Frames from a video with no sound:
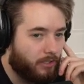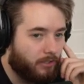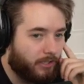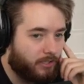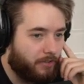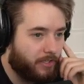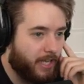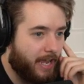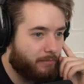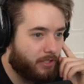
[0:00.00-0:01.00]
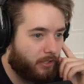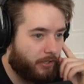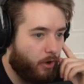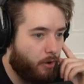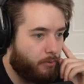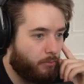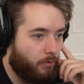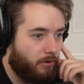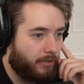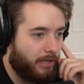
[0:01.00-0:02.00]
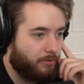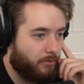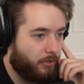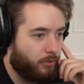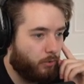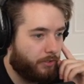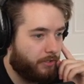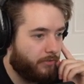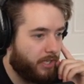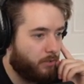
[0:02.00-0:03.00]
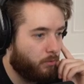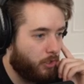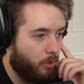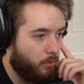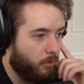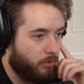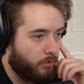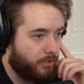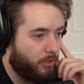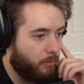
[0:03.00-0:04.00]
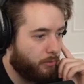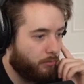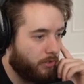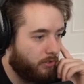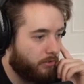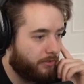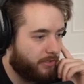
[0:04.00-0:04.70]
Like it's like the game is like an open world game, so it's like call in a vehicle, go across the open world.